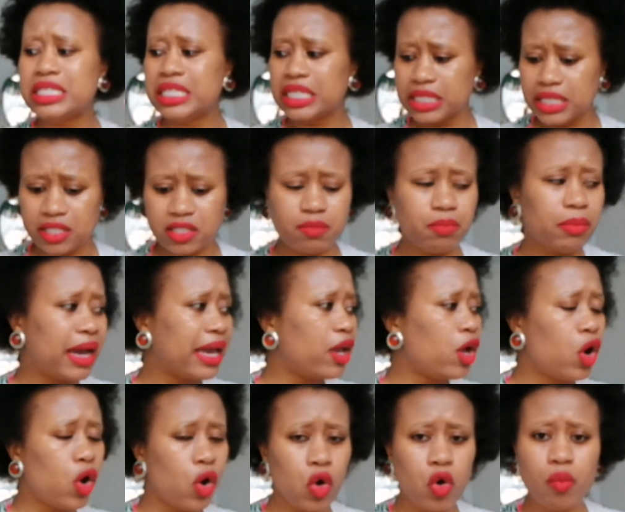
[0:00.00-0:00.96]
This is my
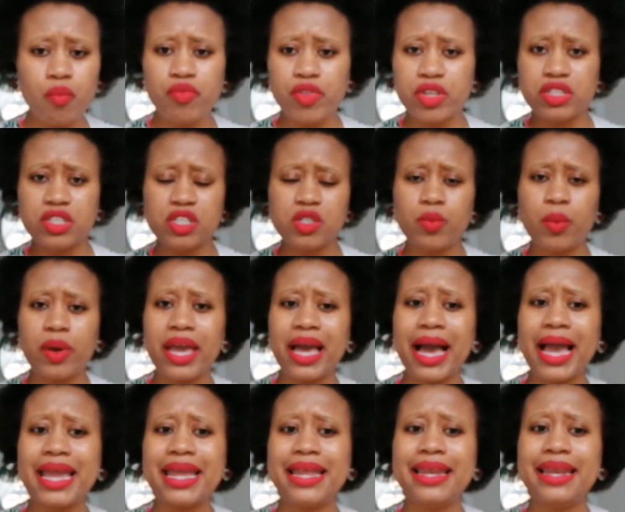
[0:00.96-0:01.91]
home. This is where
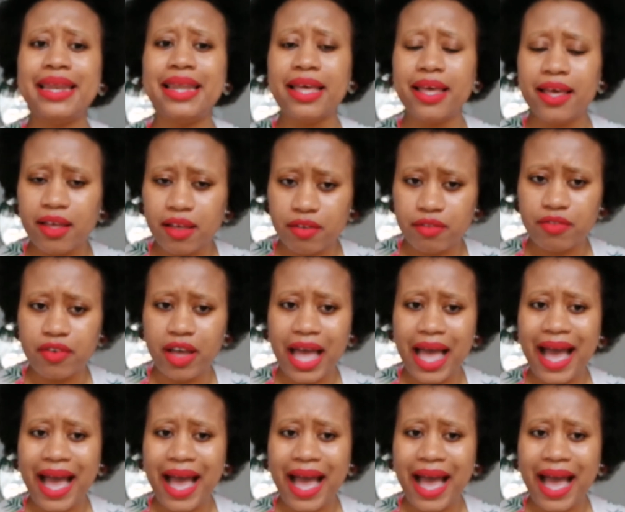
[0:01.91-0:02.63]
I live.